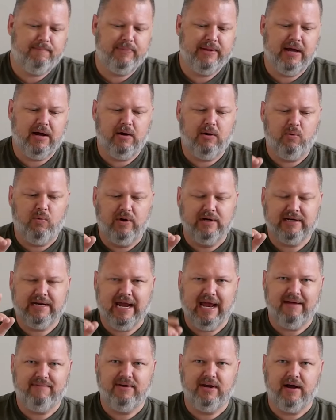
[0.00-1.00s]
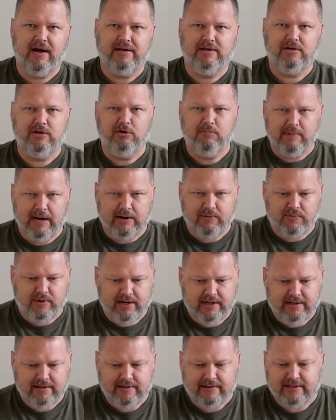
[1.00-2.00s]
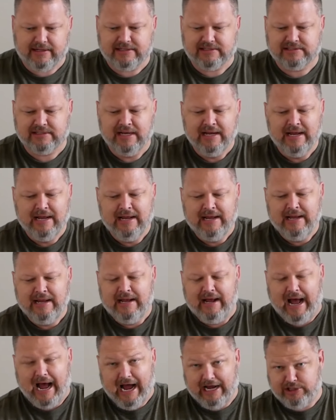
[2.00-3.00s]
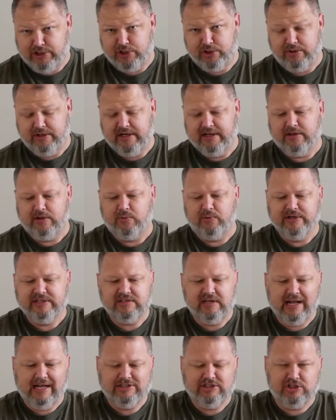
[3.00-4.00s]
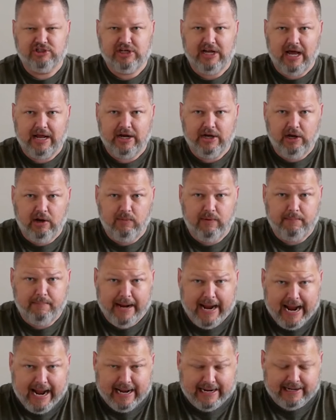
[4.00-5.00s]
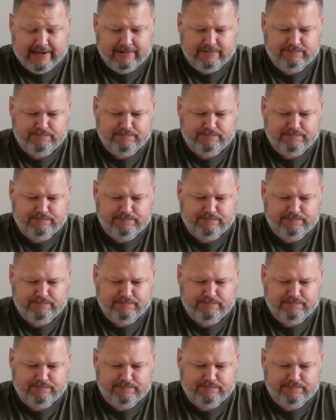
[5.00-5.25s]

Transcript: Now, one caveat, and you may run into this, I sure did. The reason I just got a new one back,